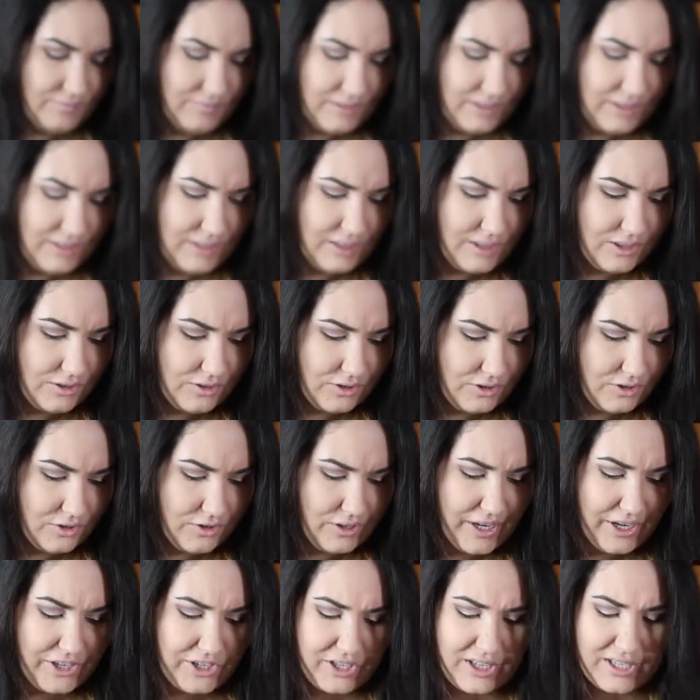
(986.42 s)
That's a little
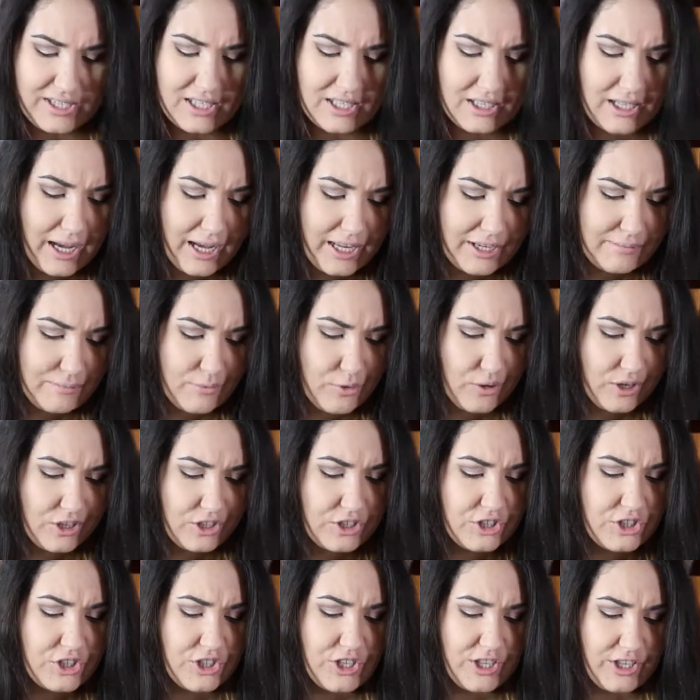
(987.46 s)
strange. It is a lot more
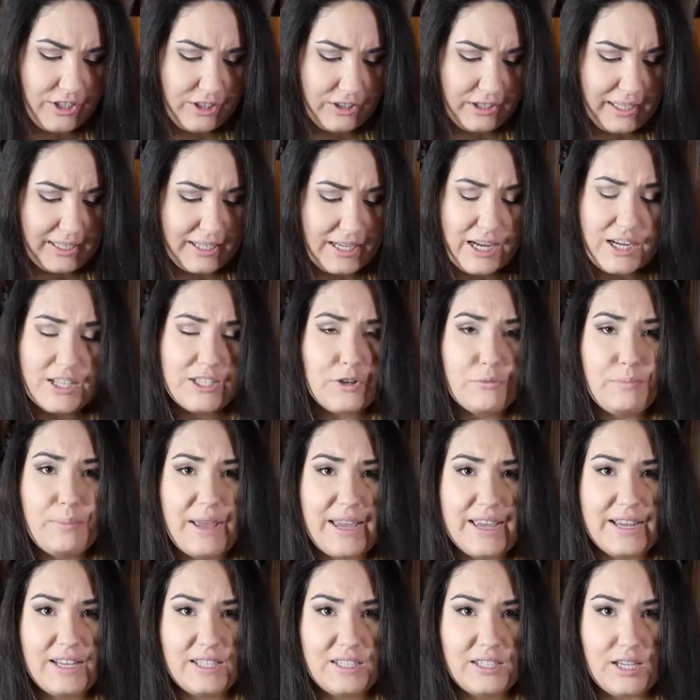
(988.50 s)
sheer, like not as
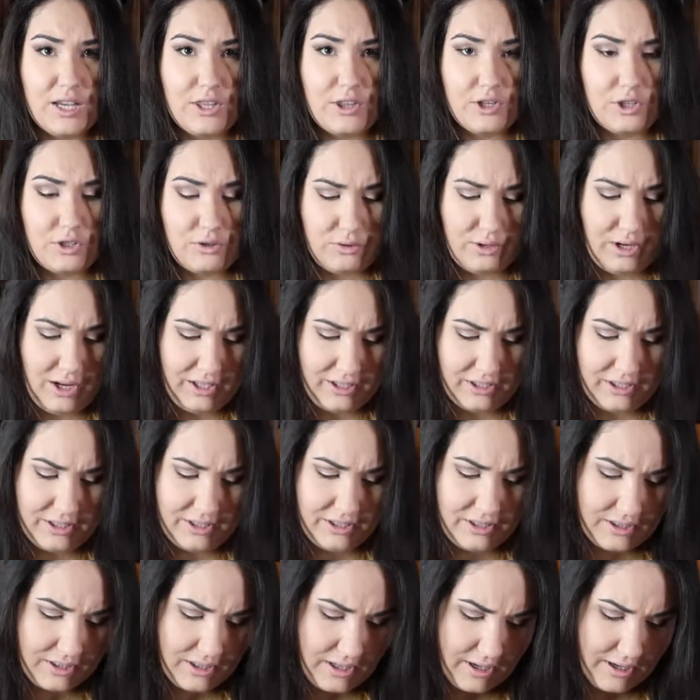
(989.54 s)
opaque as the other two
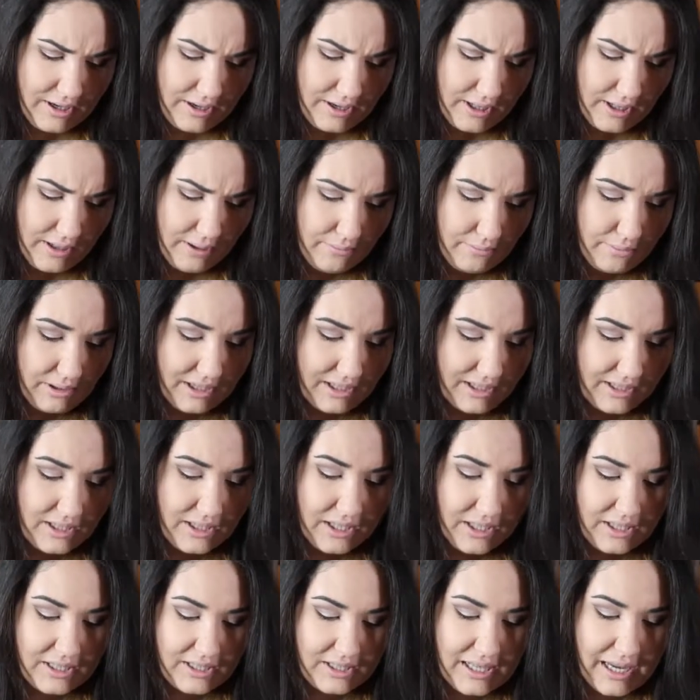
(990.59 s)
colors, but it
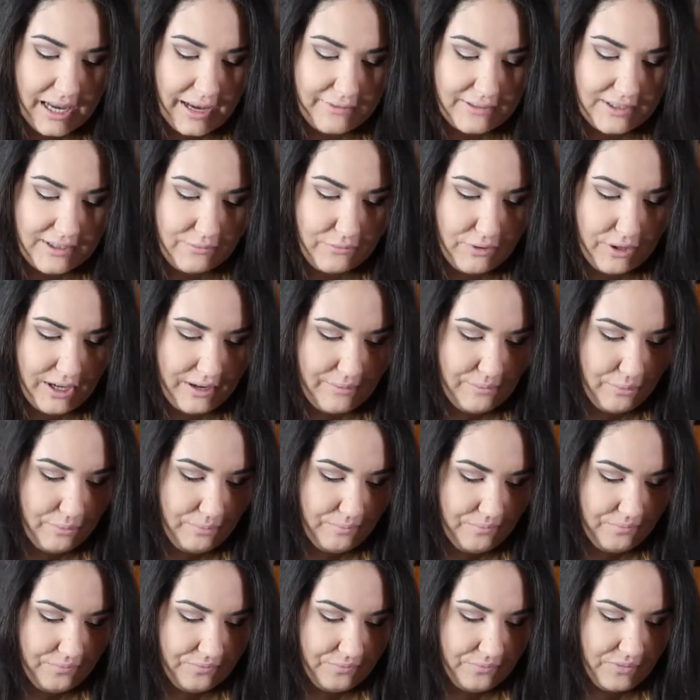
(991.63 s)
does have some really
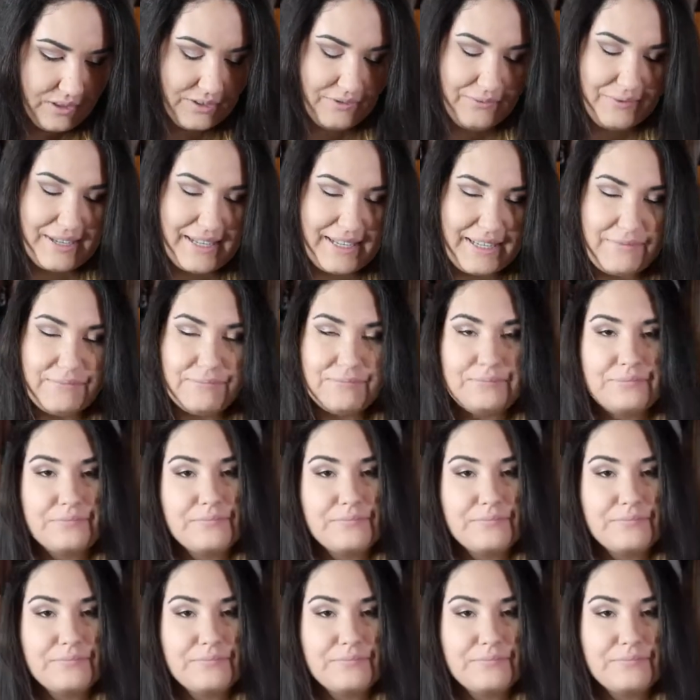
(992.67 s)
pretty